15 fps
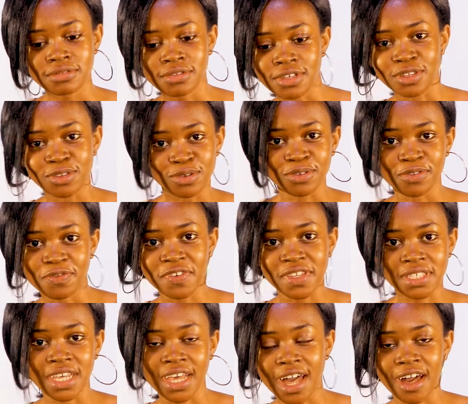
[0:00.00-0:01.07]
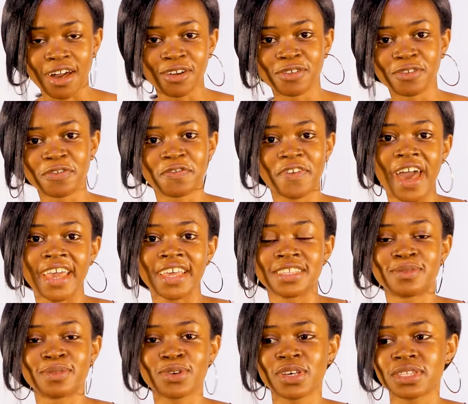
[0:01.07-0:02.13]
you know, physical fight,
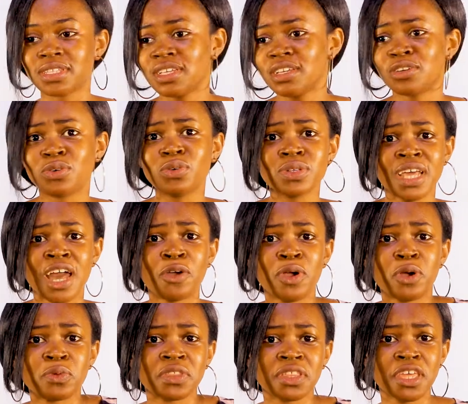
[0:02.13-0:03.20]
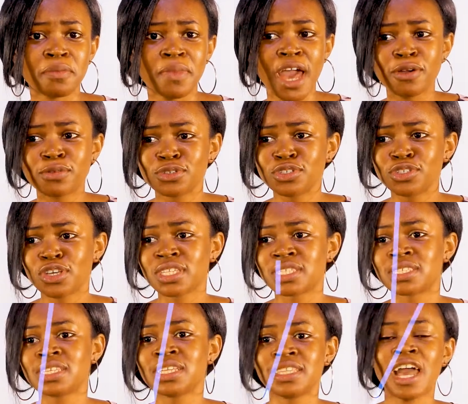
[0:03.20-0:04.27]
because it didn't go down well with him. How would you
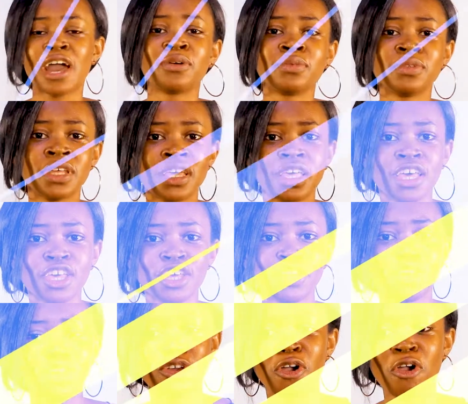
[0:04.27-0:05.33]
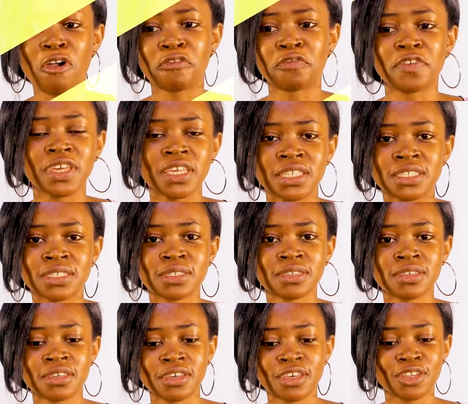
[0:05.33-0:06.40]
just sit down, you know, in your office,
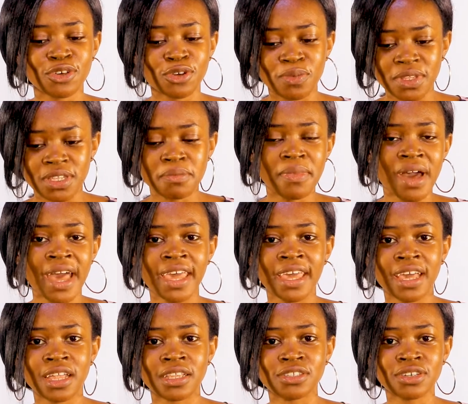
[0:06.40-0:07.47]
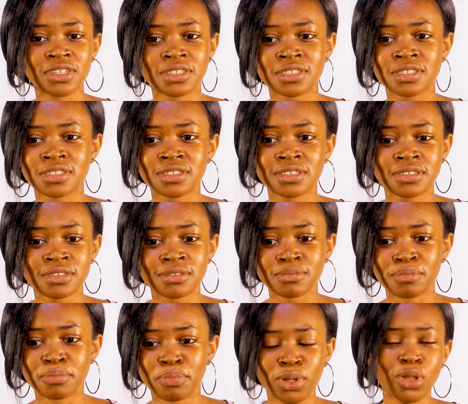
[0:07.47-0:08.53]
you know, with the mic and just
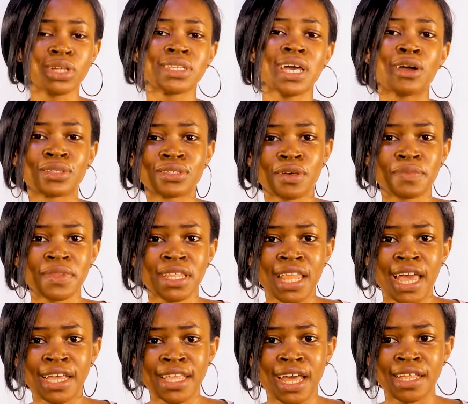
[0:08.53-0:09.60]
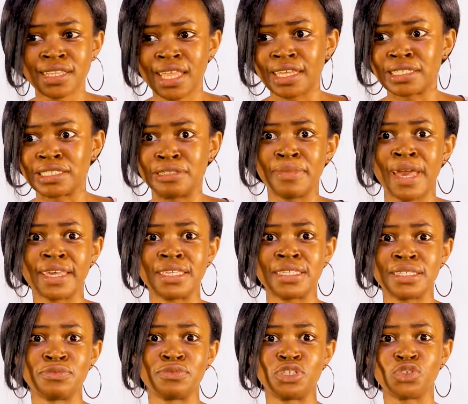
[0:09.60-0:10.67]
blot out something like that? Like, the mic
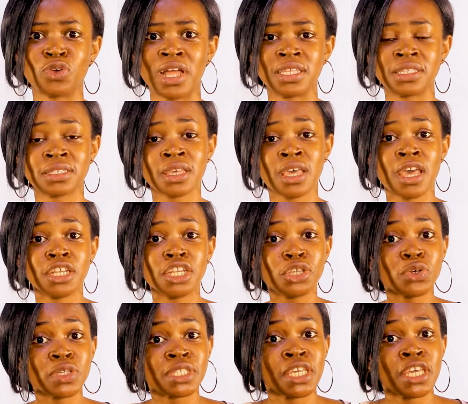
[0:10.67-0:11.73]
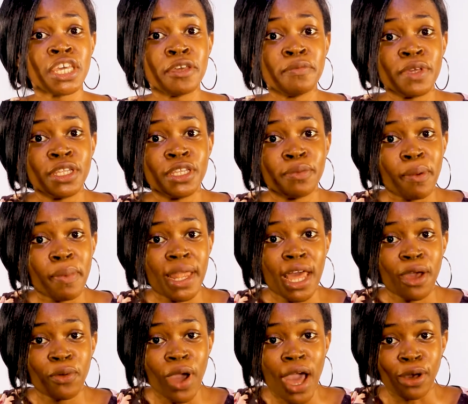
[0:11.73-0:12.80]
is a ritualist. Did you see him in the
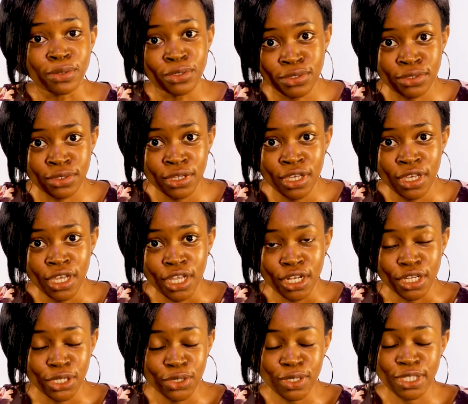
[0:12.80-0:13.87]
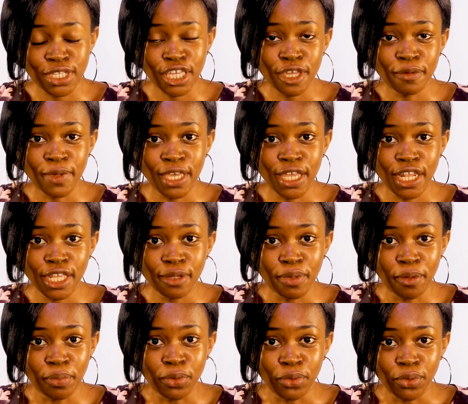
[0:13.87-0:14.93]
Babalawo house? Did you see him killing
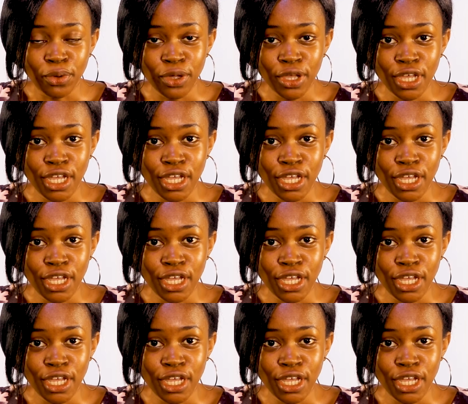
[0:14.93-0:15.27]
people?